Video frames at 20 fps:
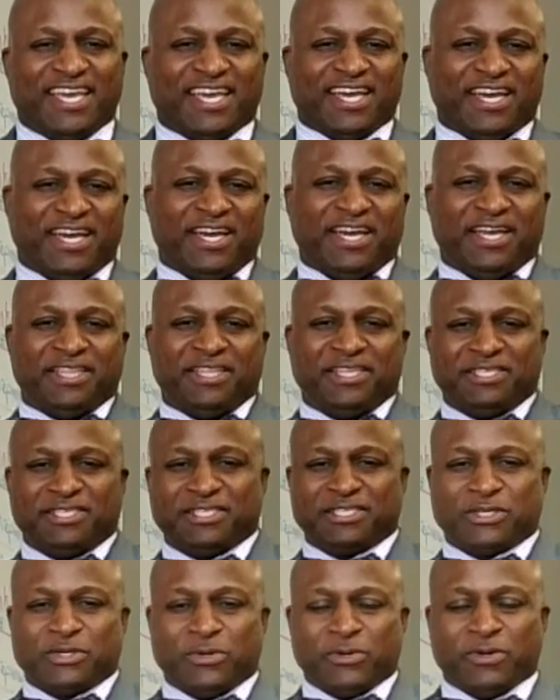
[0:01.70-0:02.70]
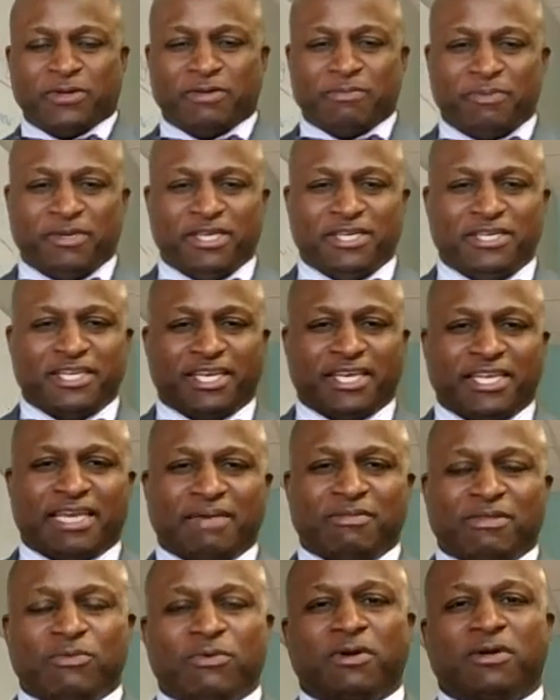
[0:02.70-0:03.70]
Hi, this is Corey P.
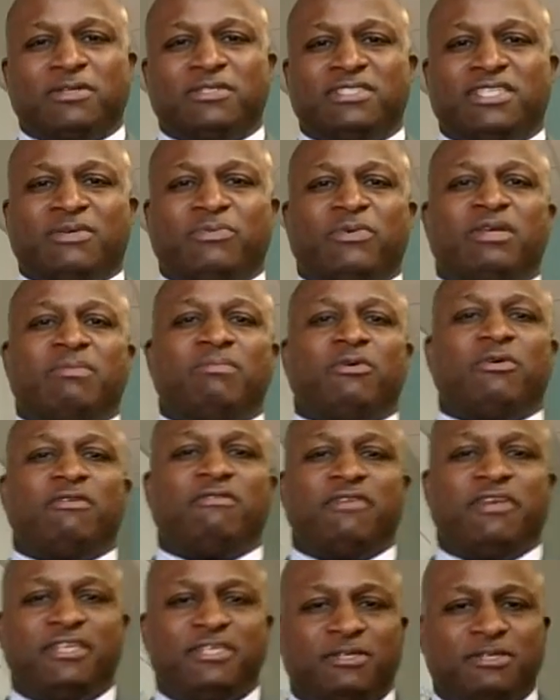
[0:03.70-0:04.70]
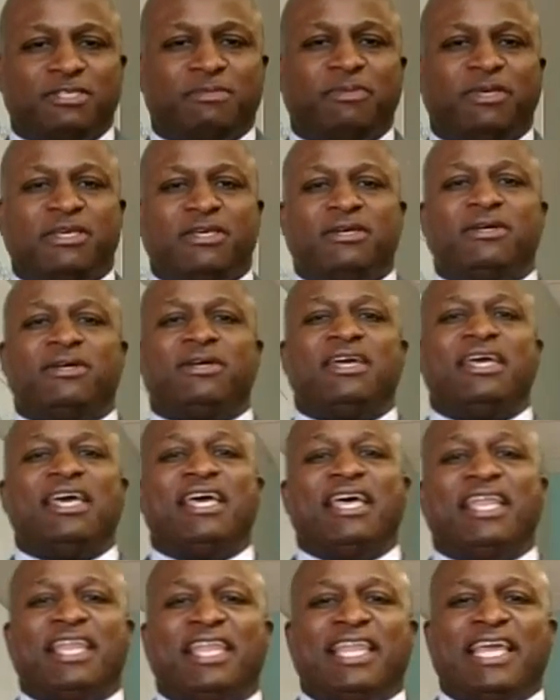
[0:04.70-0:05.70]
Dunlap, the world's #1 motivational speaker,
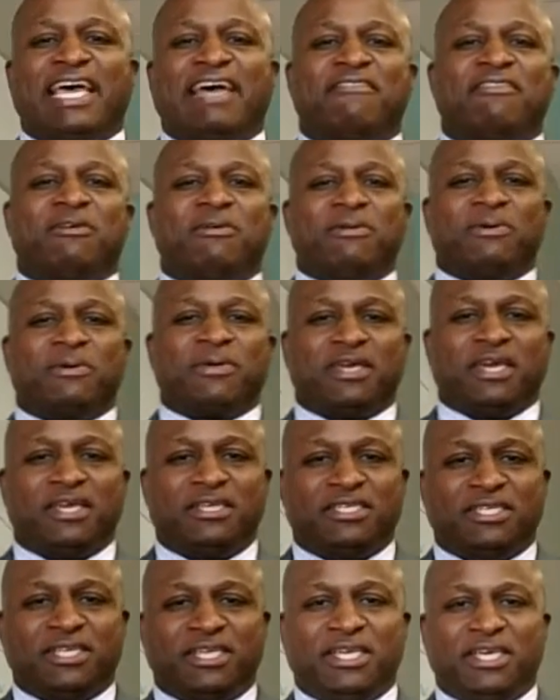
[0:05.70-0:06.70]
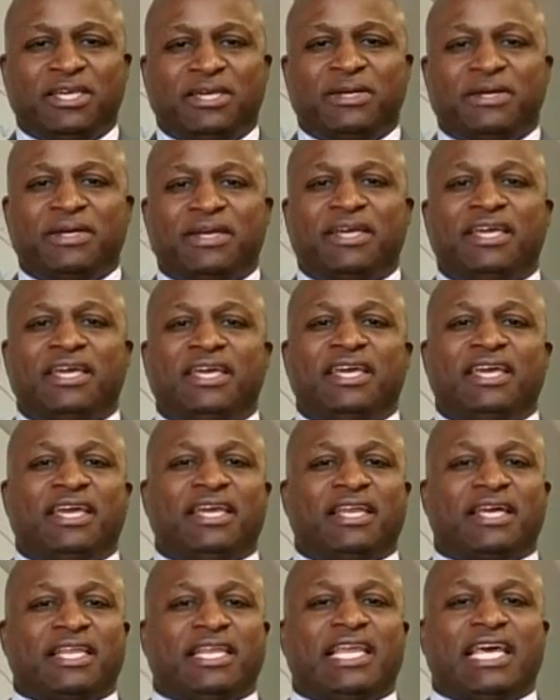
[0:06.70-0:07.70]
live and on location here in
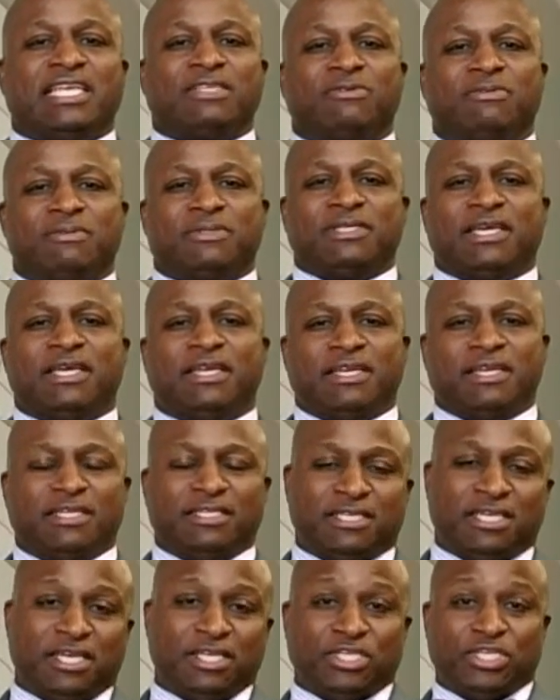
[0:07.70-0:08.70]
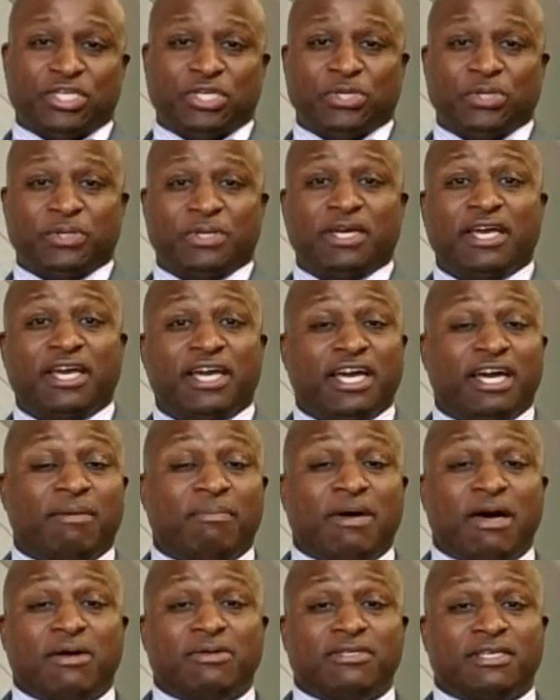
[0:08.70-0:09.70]
a classroom setting to teach you
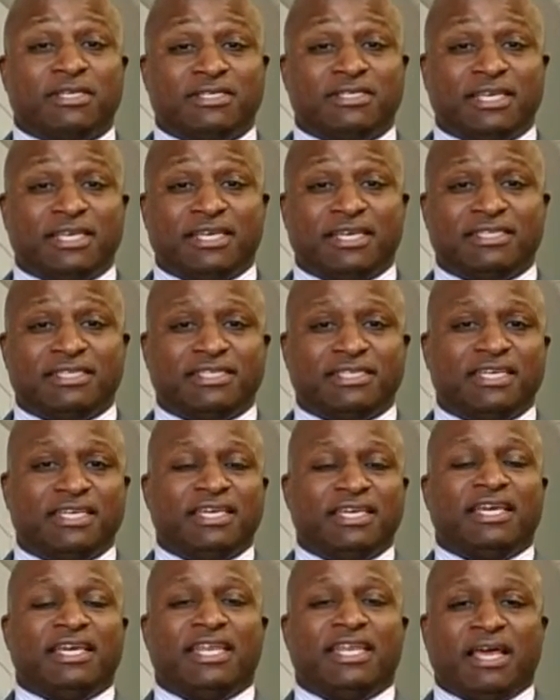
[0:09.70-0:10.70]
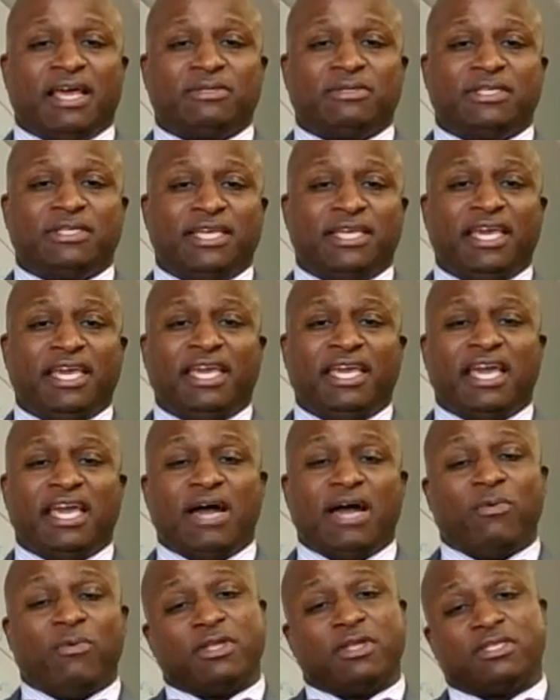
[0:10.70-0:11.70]
about success. Now today, I
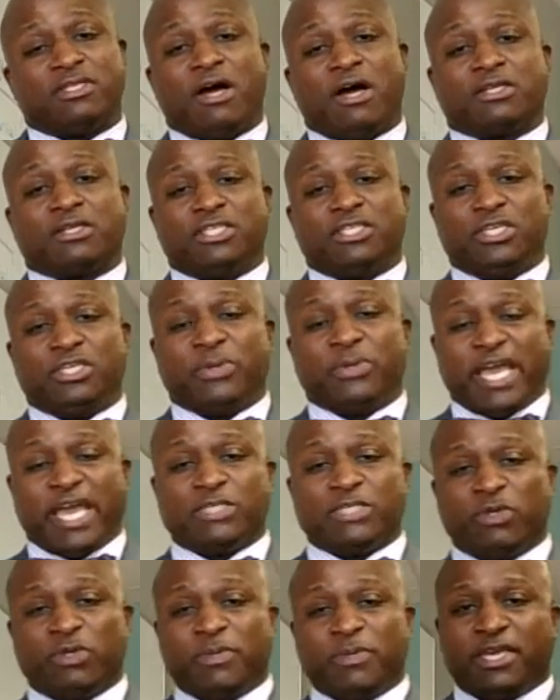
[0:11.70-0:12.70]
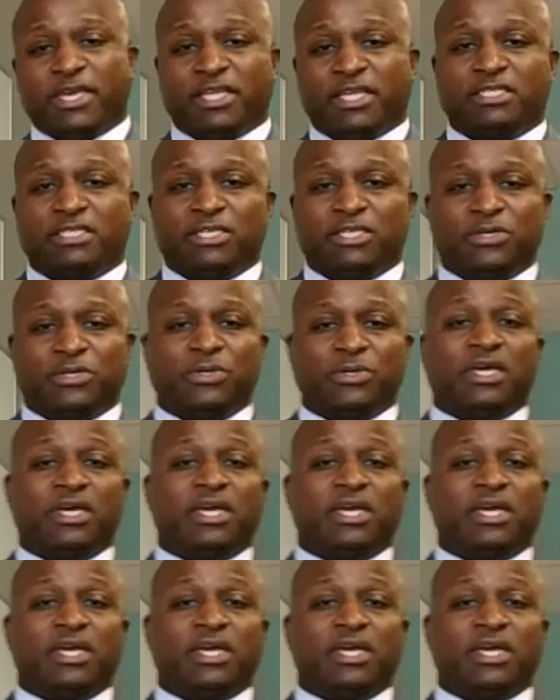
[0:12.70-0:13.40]
want to talk to you as we begin to